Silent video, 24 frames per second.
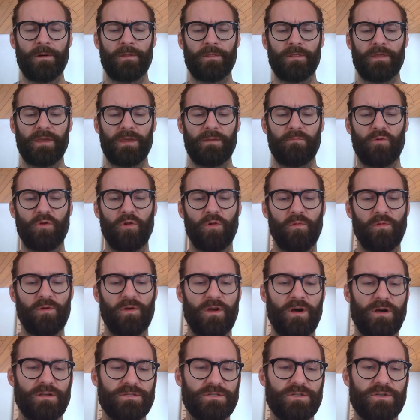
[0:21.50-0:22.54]
the hemoglobin
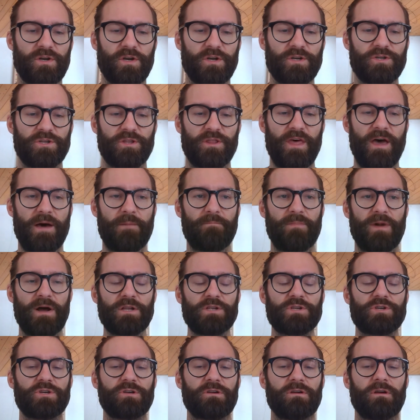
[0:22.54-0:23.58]
concentration that
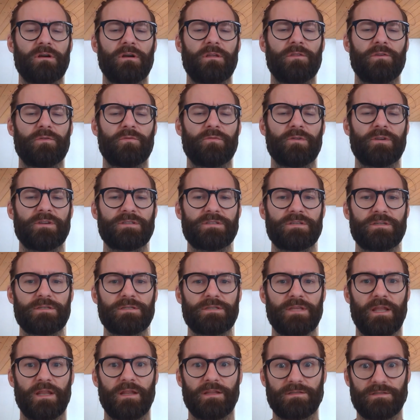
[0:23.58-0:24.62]
much. The reason is
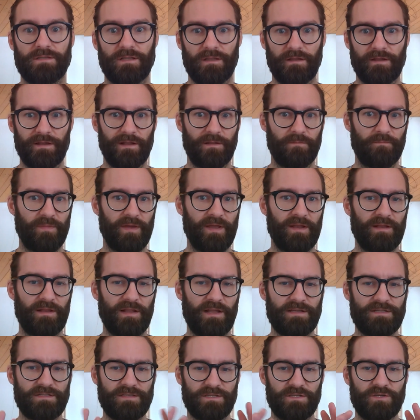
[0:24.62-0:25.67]
that it's a little bit
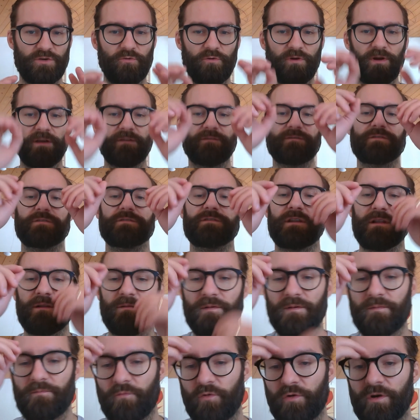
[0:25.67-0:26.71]
less intuitive. It's a
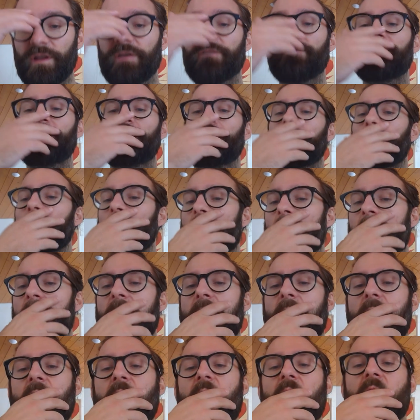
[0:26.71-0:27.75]
little bit more difficult
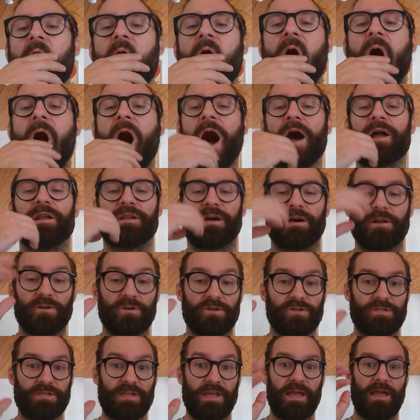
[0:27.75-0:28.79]
to
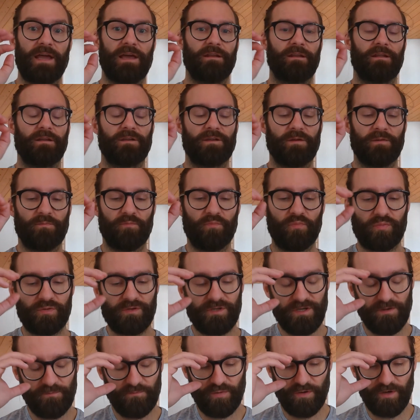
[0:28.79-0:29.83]
understand and
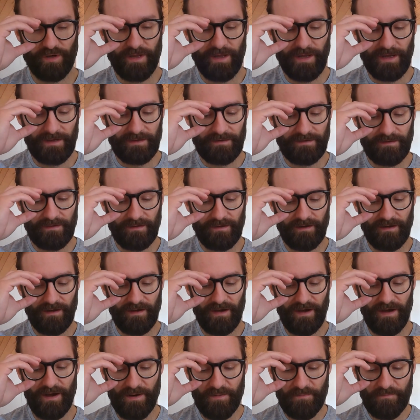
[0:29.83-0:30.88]
to predict.
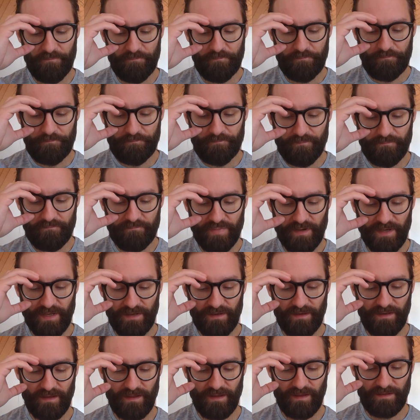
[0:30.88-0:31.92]

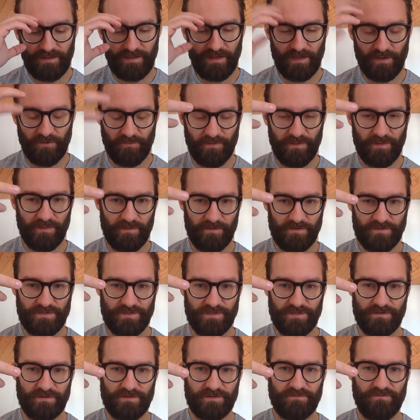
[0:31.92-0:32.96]
But I do think
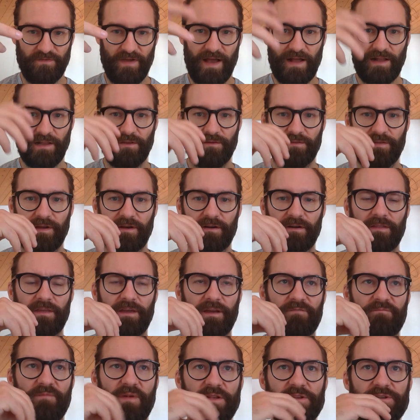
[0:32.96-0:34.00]
there's value there. I
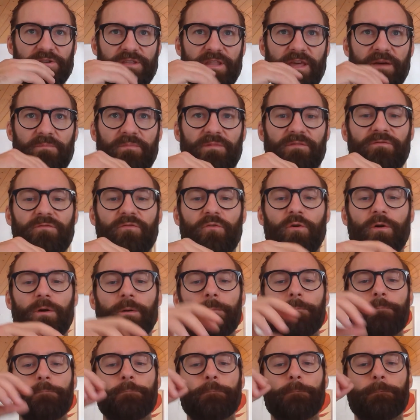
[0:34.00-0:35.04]
think I've mentioned that
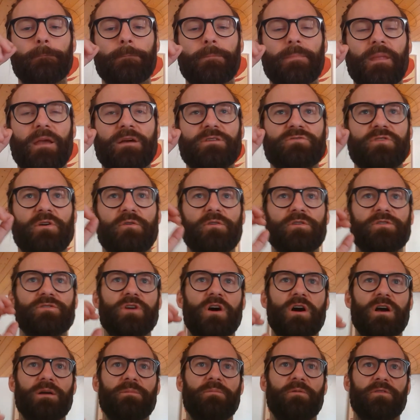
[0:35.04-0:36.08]
before. And so I want to
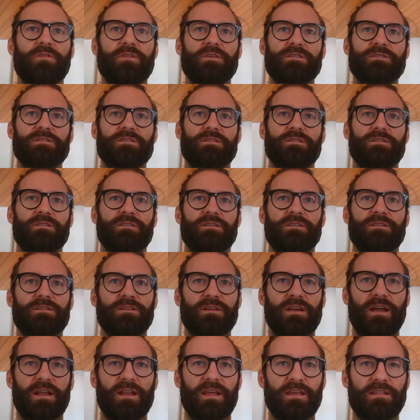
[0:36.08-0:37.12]
talk about this to
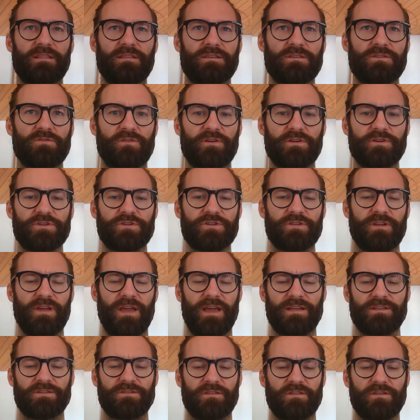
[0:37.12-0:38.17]
kind of get this question, to
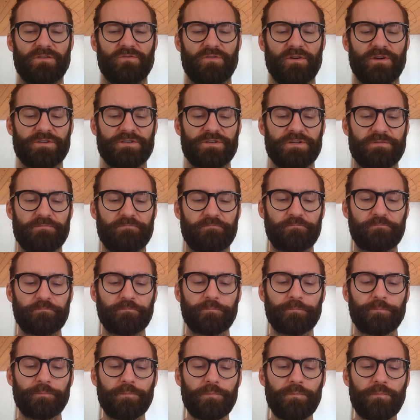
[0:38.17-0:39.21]
answer this question.
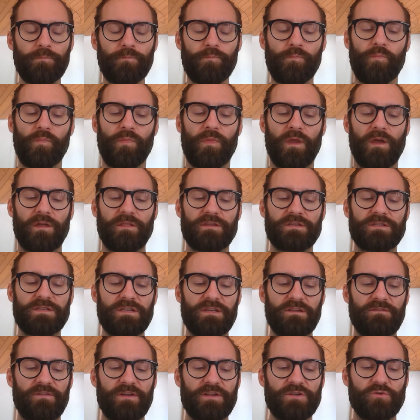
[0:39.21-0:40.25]
And this
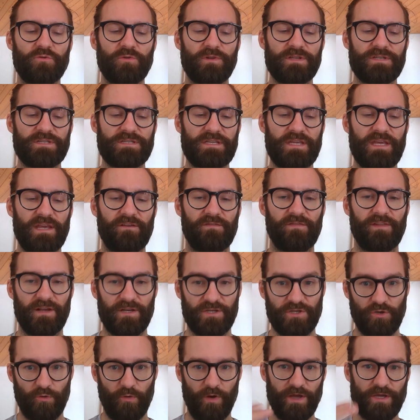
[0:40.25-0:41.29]
individual is seeing
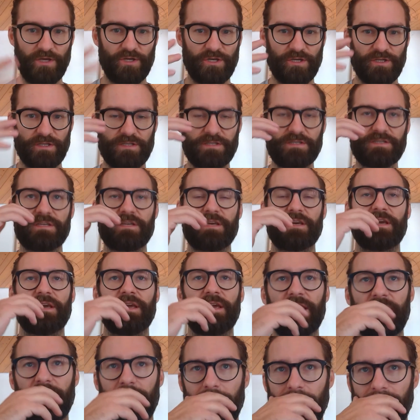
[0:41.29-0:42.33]
fluctuations
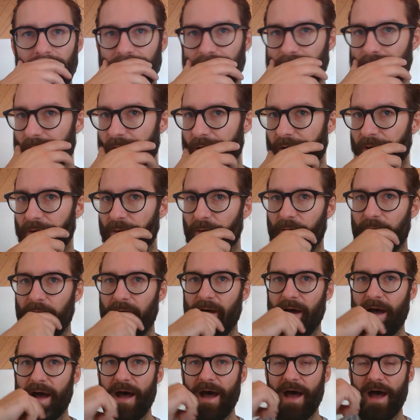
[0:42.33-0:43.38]
in their
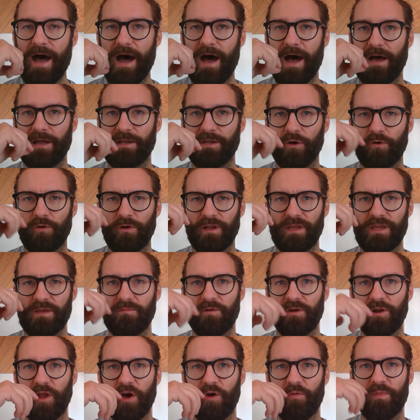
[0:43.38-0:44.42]
total
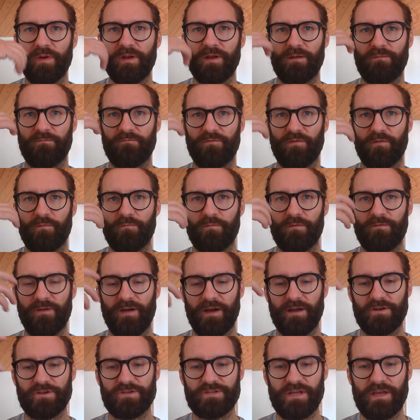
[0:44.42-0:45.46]
hemoglobin. And from, if
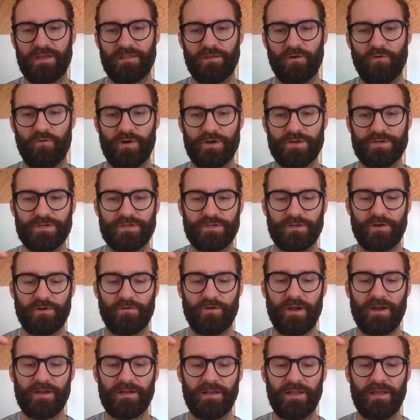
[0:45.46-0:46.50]
I understand the question
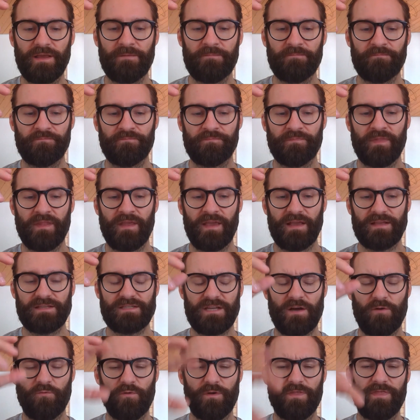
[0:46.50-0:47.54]
correctly, it's
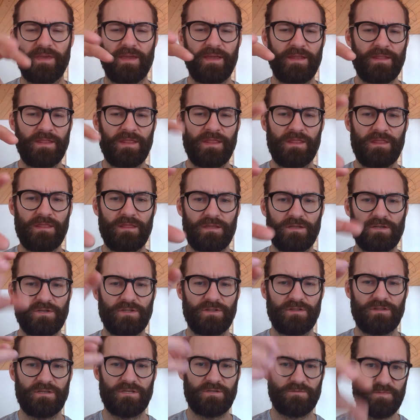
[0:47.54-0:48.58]
not within
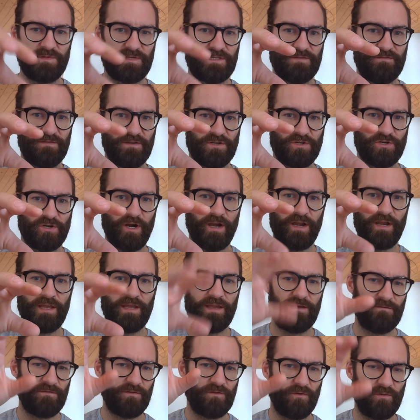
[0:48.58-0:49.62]
the specific
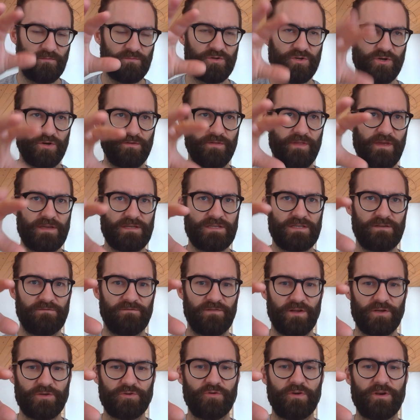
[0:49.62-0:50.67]
training, even though I'm sure they see
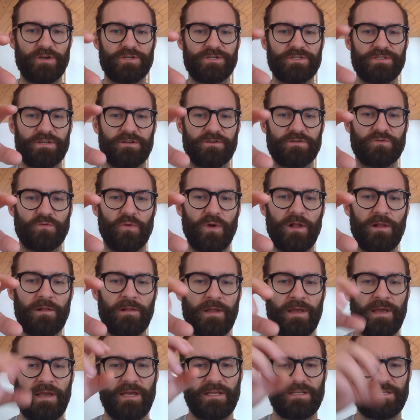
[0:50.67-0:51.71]
fluctuations there as
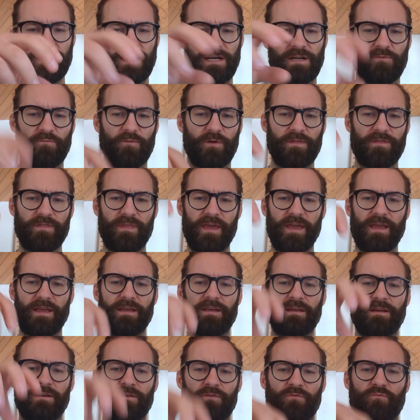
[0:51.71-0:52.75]
well. It's kind of when
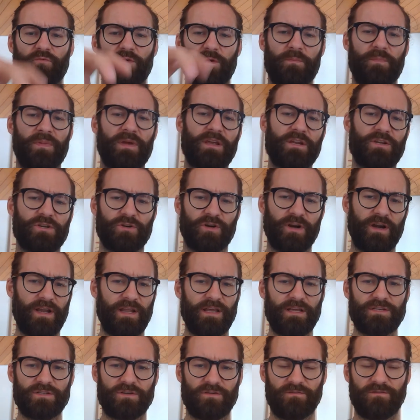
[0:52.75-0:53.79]
they repeat
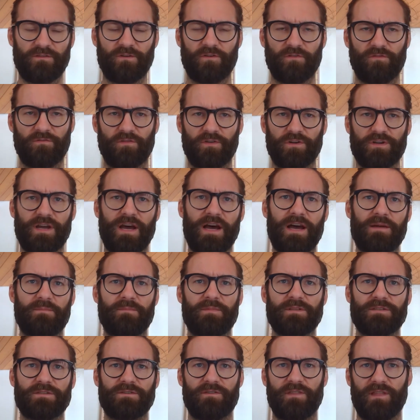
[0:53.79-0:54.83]
trainings over
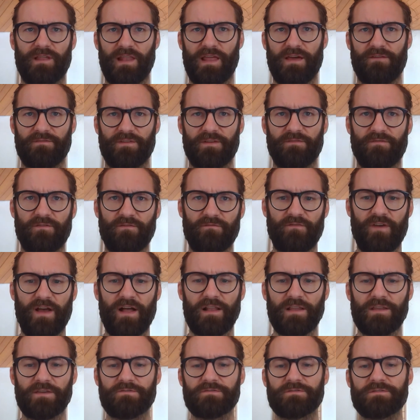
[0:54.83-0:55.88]
time. And so they'll have different
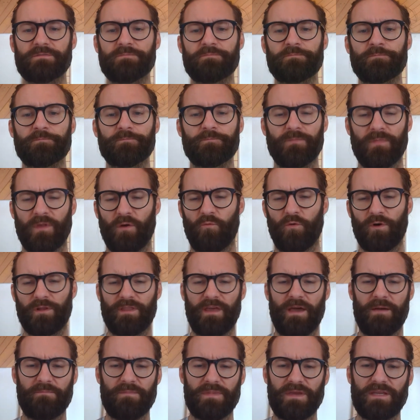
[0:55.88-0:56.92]
values and what
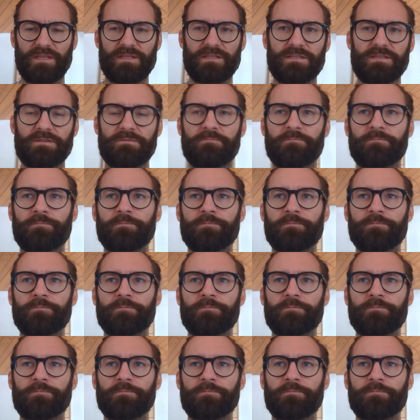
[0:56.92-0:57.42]
that means.